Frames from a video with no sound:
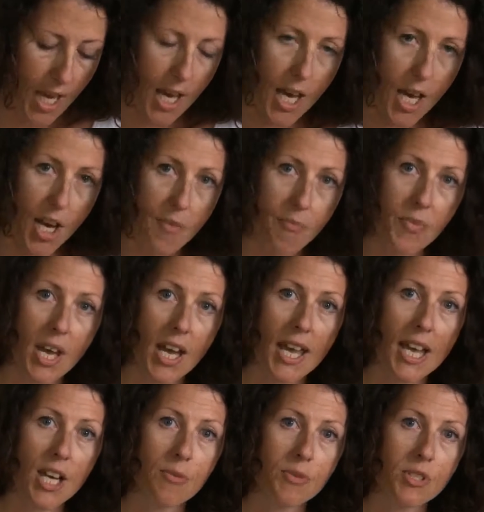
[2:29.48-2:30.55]
I
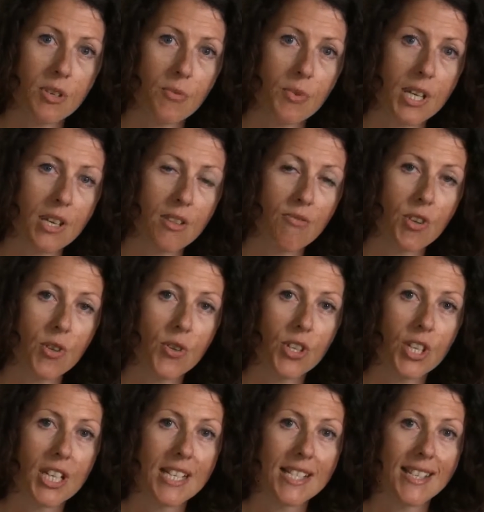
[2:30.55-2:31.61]
helped her with
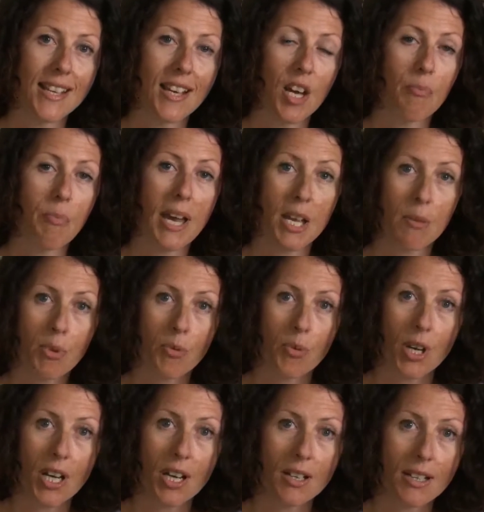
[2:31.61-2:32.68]
reorganising her
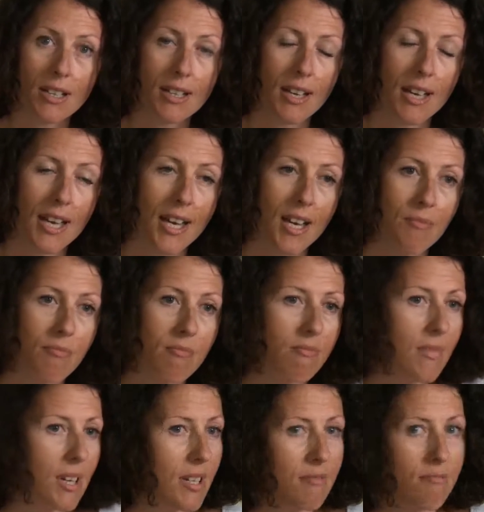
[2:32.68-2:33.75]
paperwork
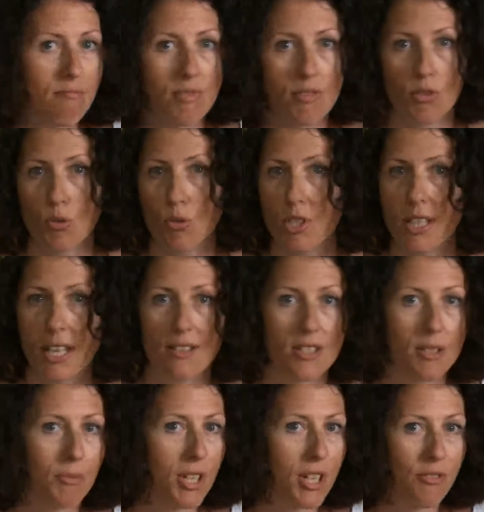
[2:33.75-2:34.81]
and sorting out
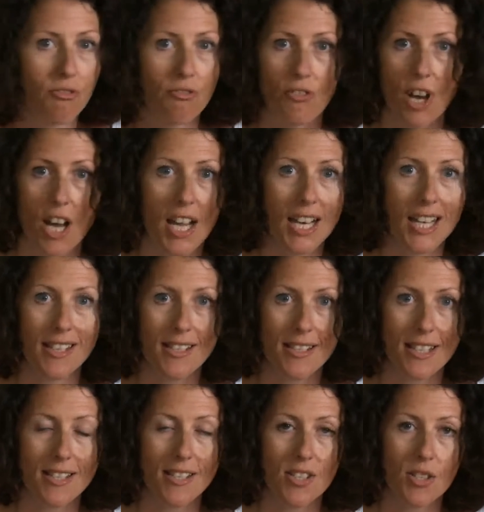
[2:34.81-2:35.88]
some kind of filing
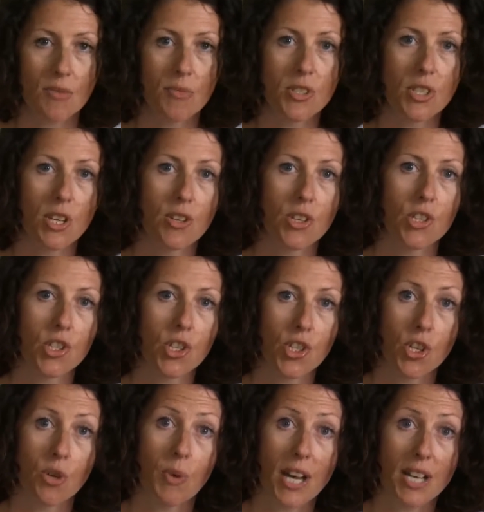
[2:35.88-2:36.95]
system so that she
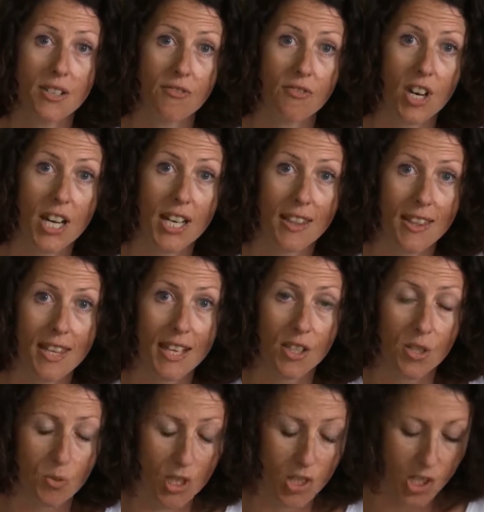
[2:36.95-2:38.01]
knew where to find
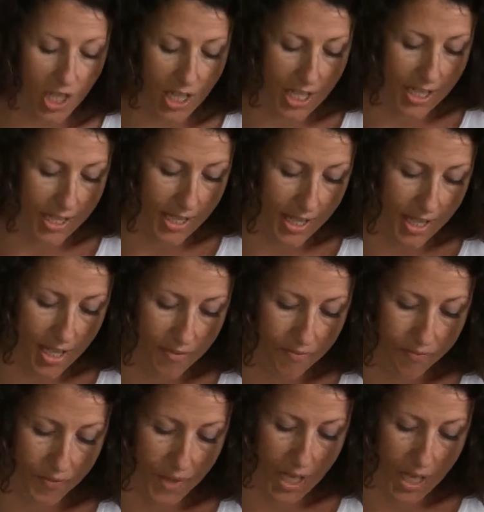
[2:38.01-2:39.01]
things when she needed them.